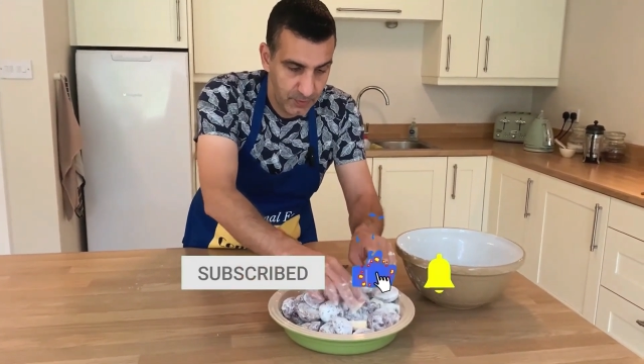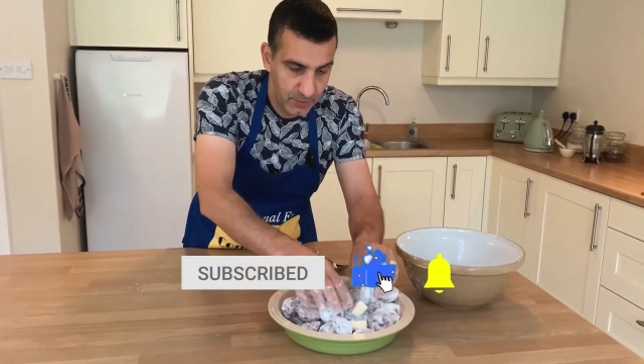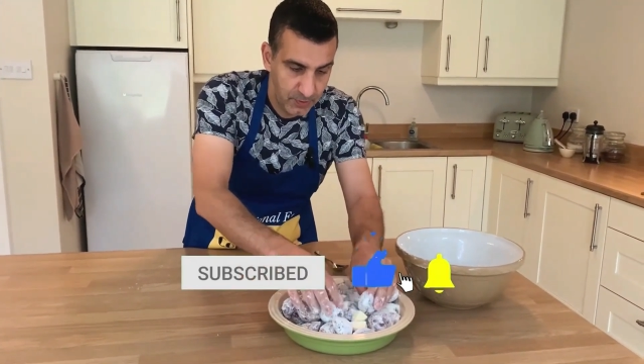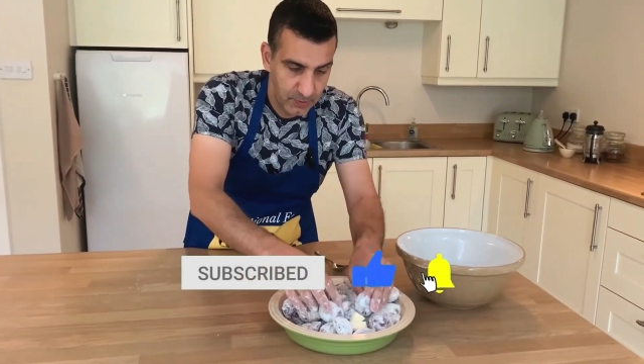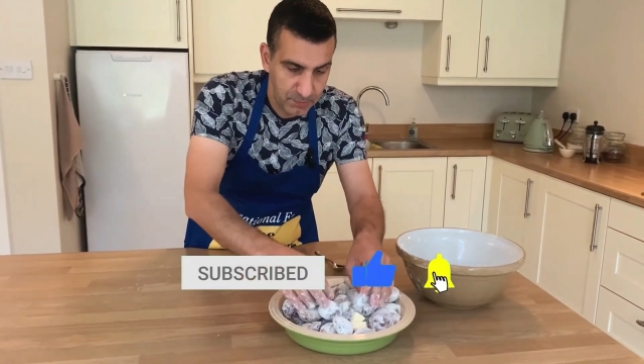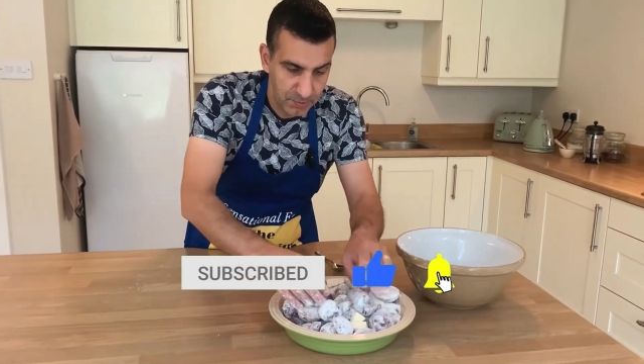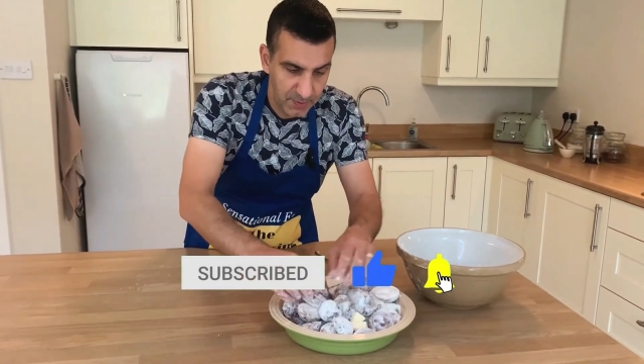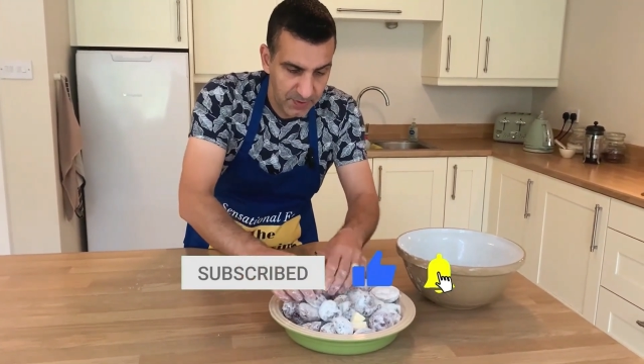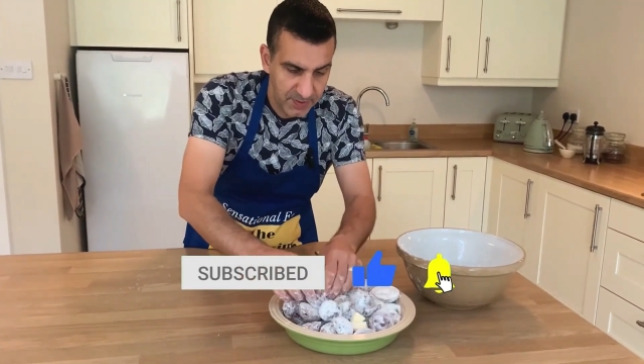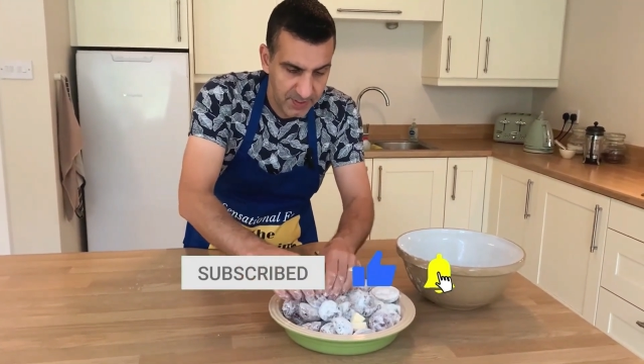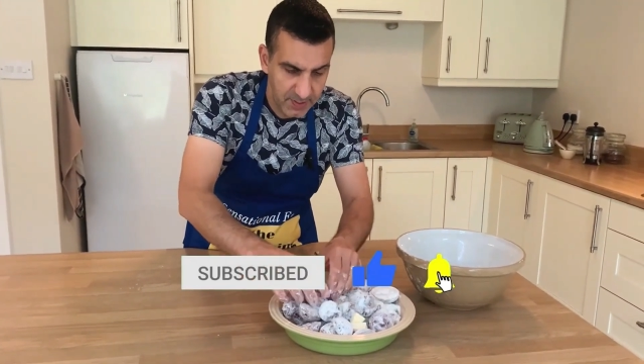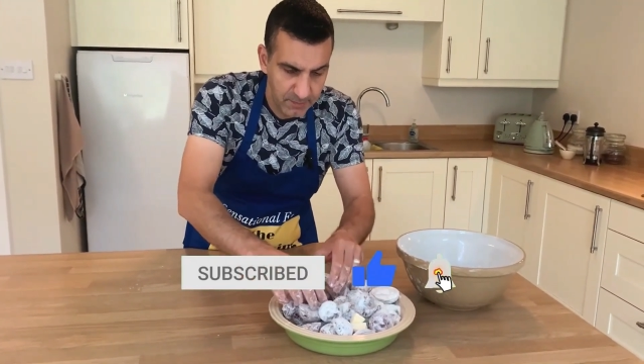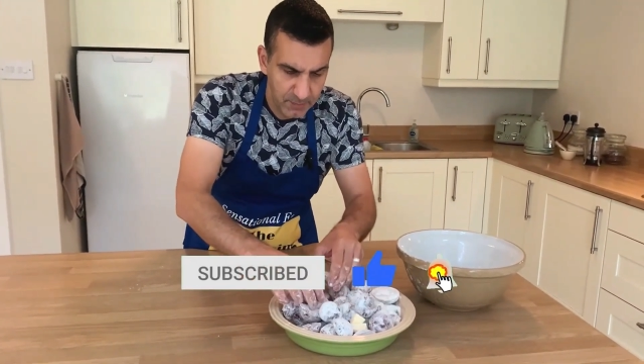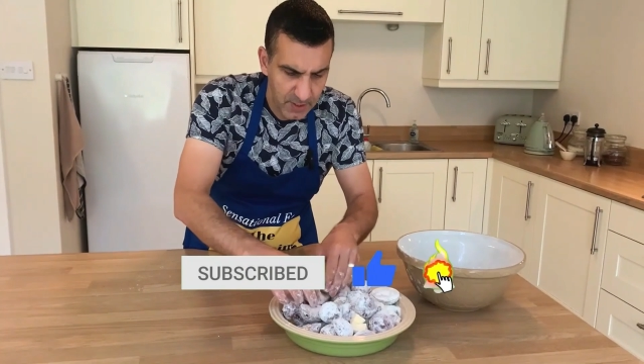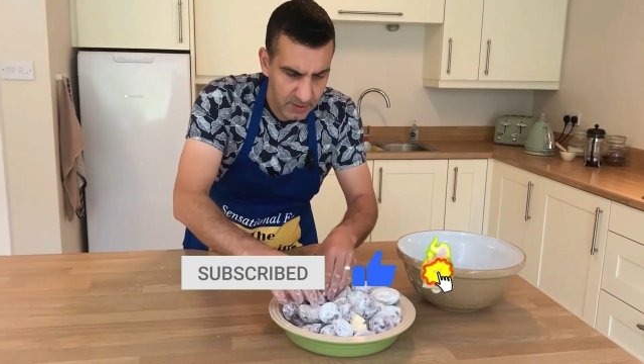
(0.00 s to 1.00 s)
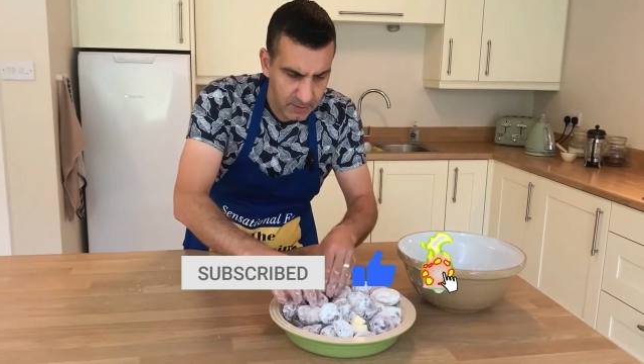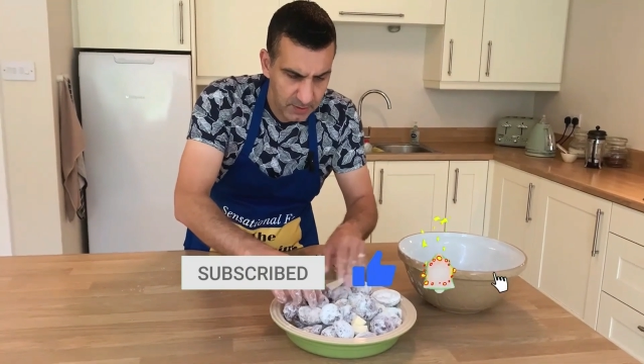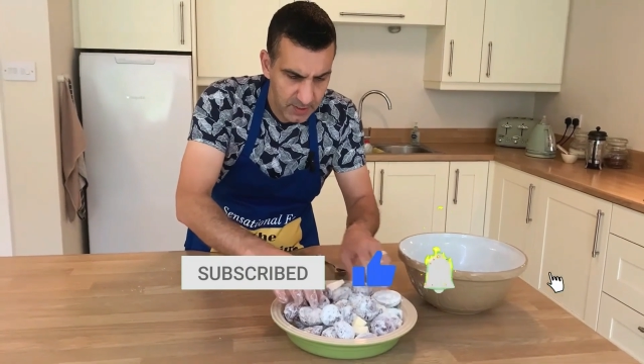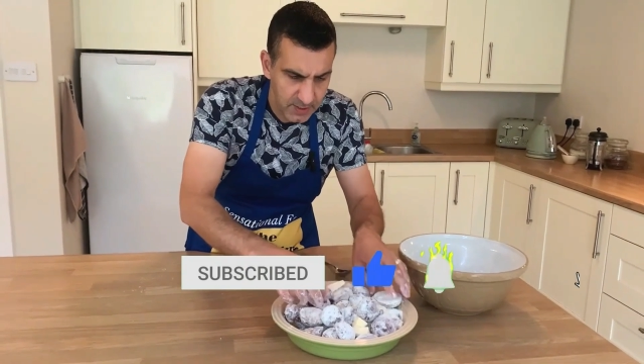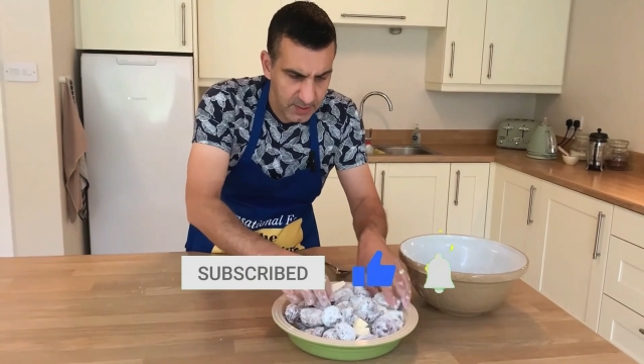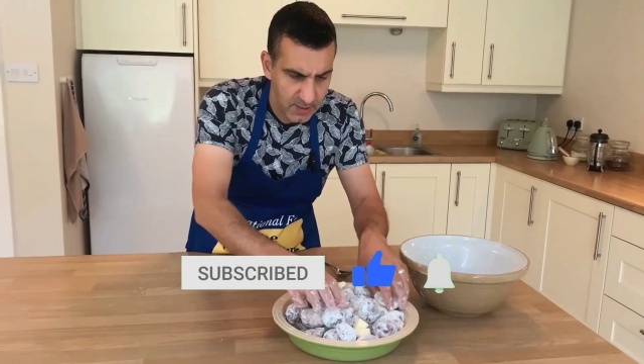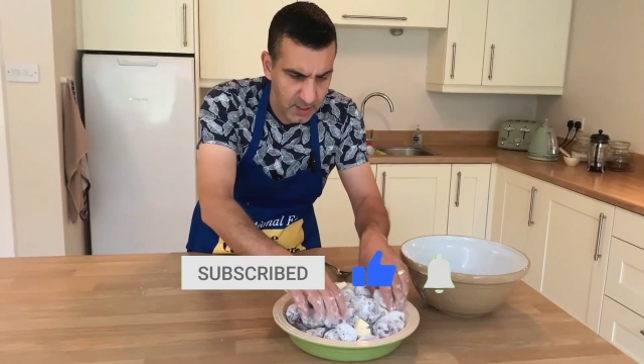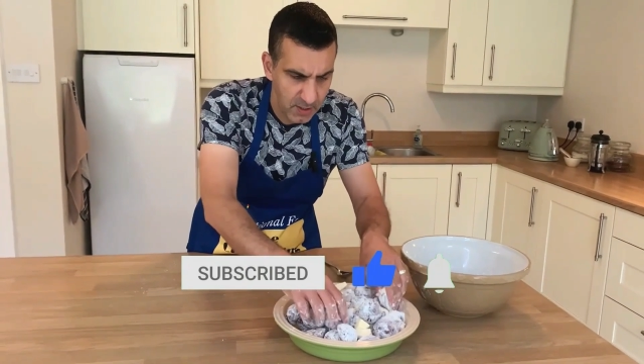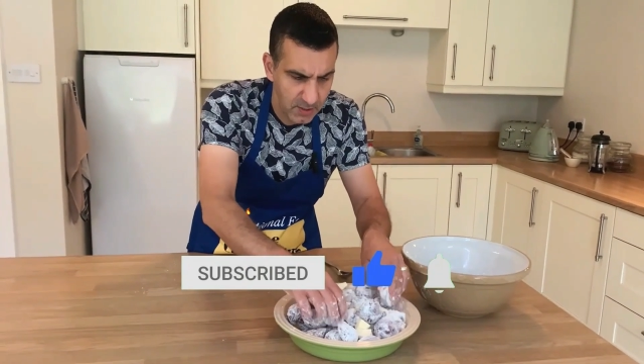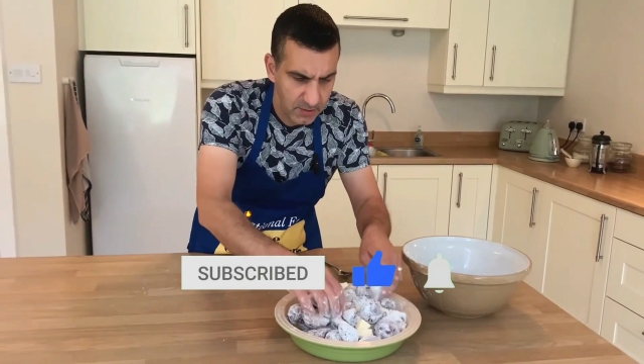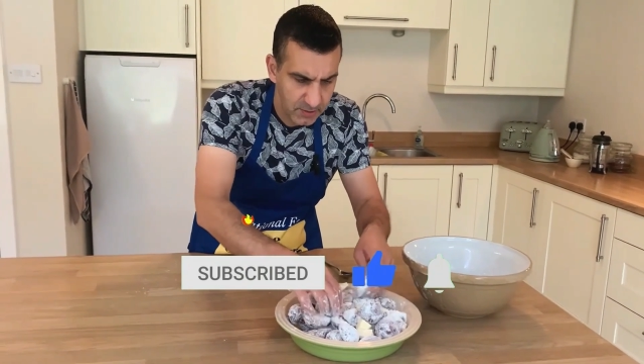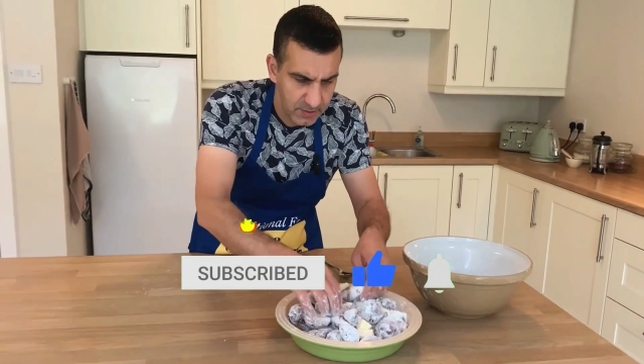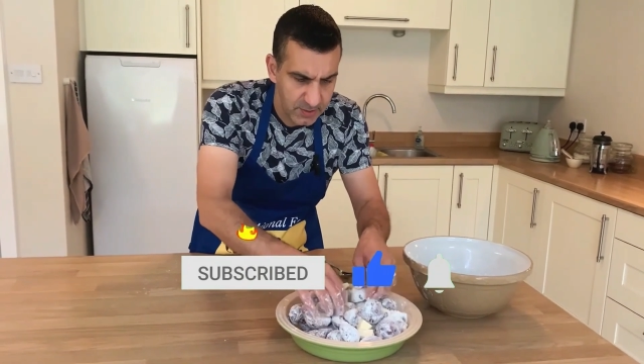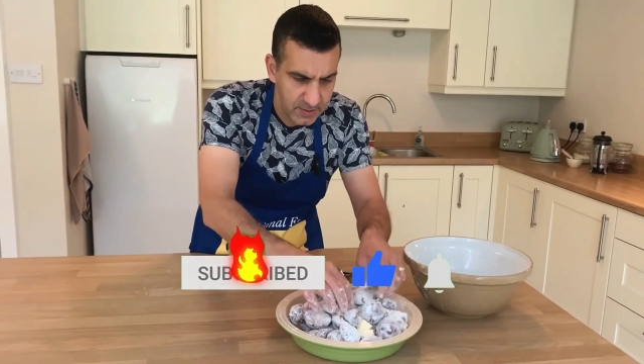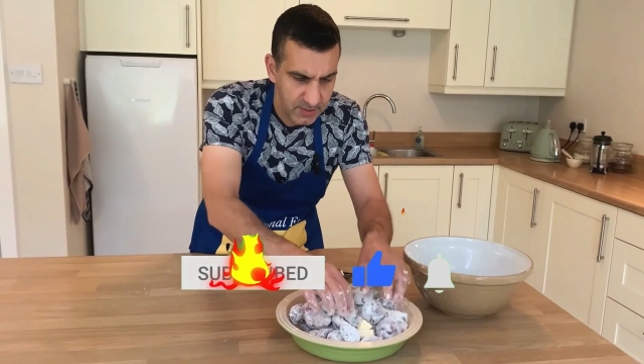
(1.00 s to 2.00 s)
You're probably thinking, my God, that's
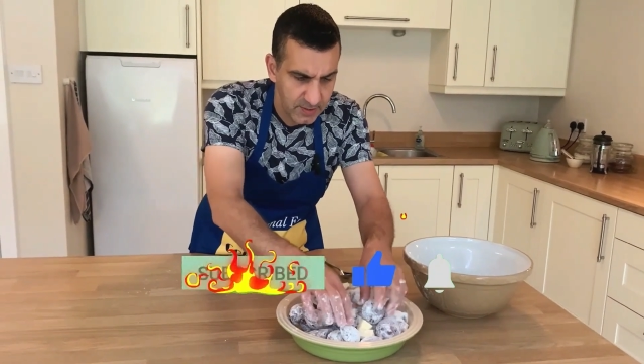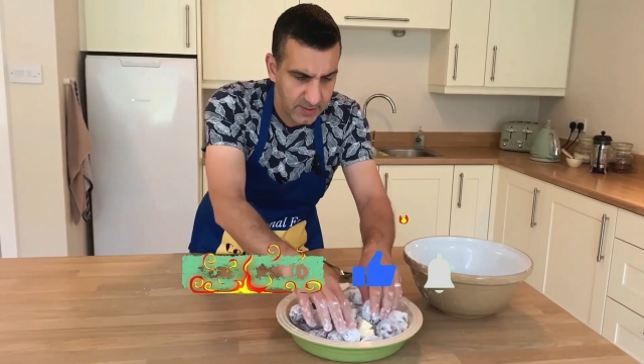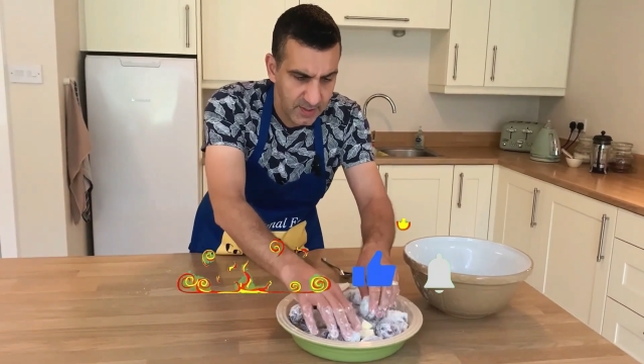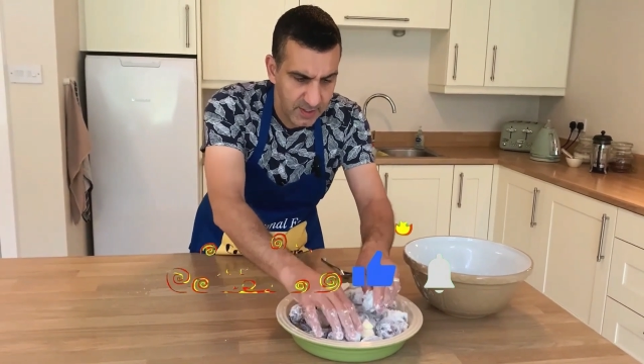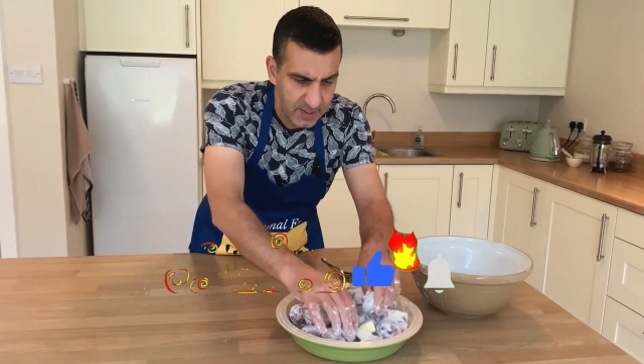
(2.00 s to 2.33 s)
loads.